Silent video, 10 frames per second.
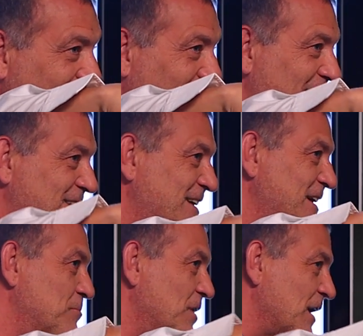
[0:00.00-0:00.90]
a
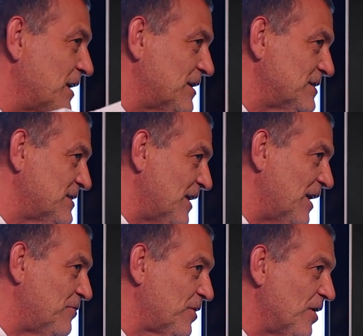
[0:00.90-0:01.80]
team like South
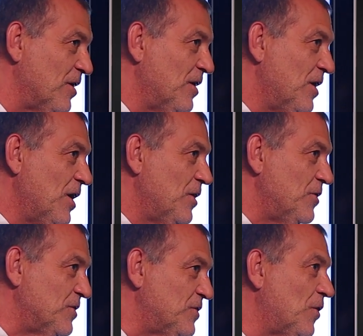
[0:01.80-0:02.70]
Africa
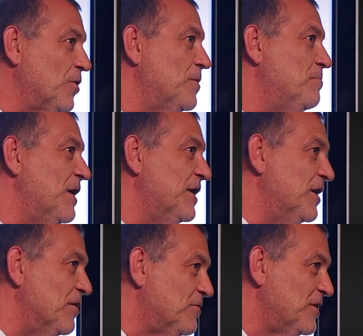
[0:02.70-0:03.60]
that's so
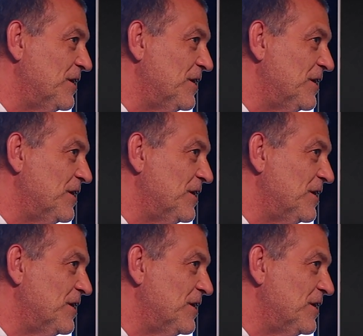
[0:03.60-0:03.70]
competitive?